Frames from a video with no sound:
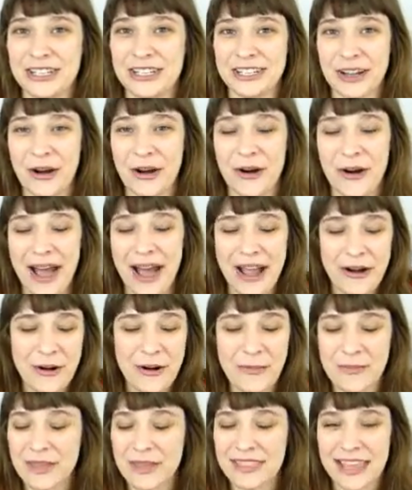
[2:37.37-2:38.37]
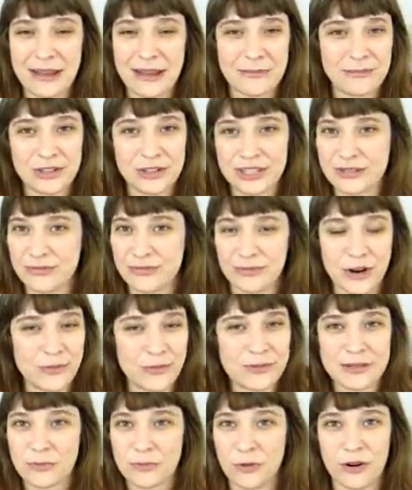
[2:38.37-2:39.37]
So I hope that that just
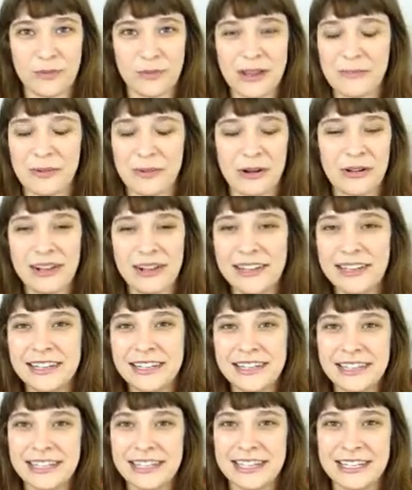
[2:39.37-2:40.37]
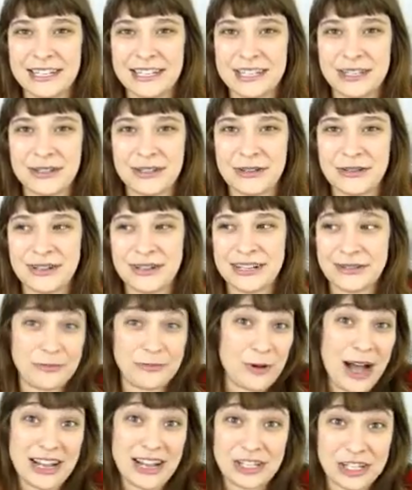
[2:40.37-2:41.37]
ropes more people into
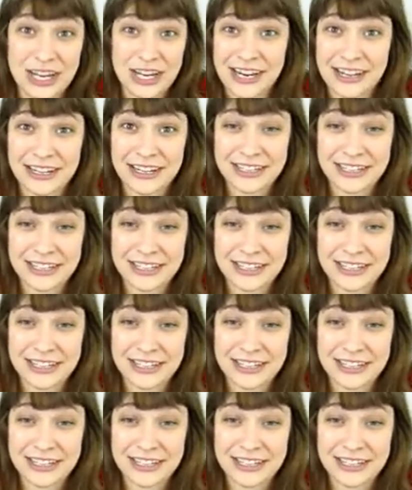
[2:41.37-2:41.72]
watching.